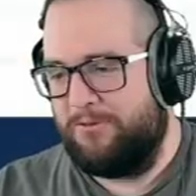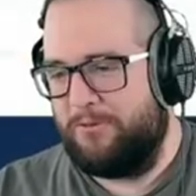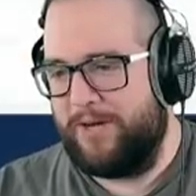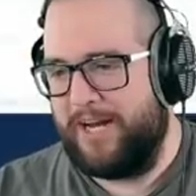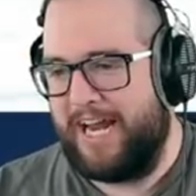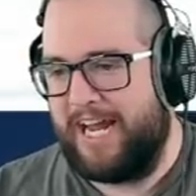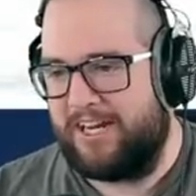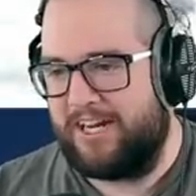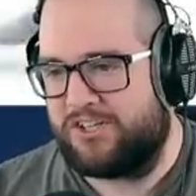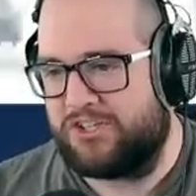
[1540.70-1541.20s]
we
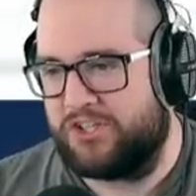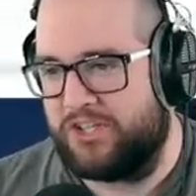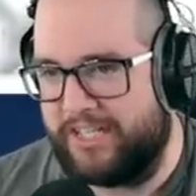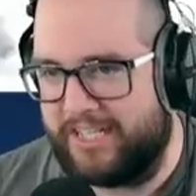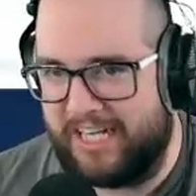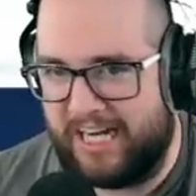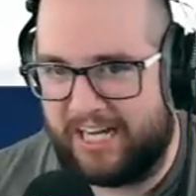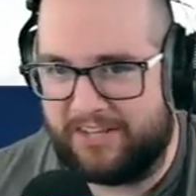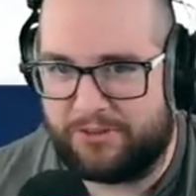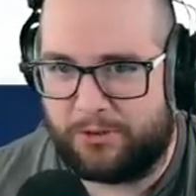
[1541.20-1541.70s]
actually
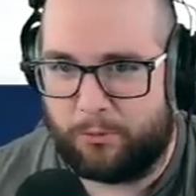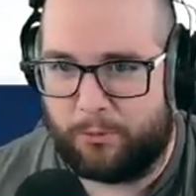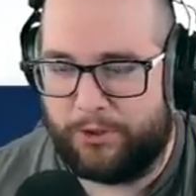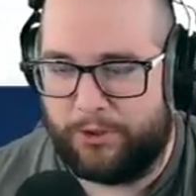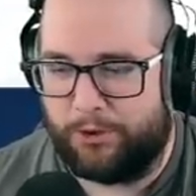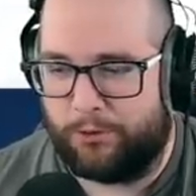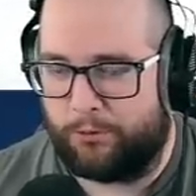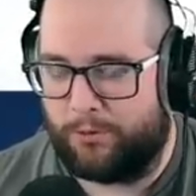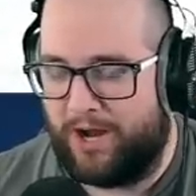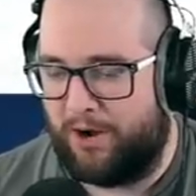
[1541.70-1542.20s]
got the
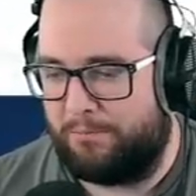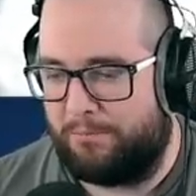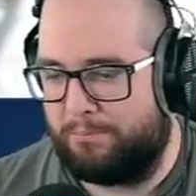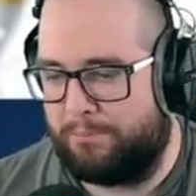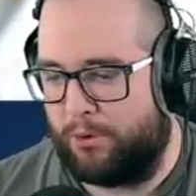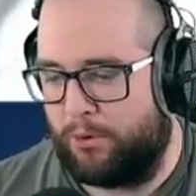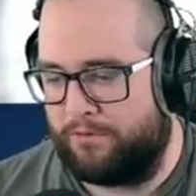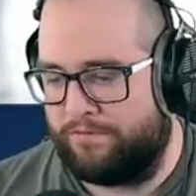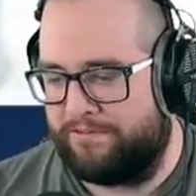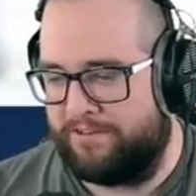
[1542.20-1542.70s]
wheel route
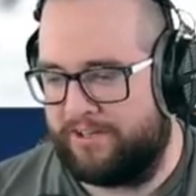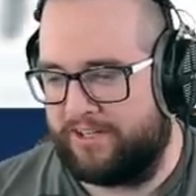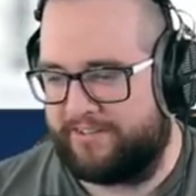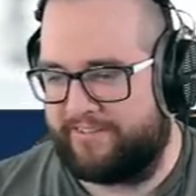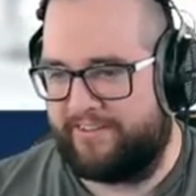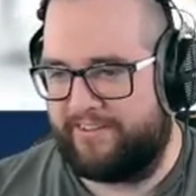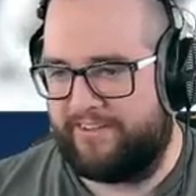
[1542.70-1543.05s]
perfect.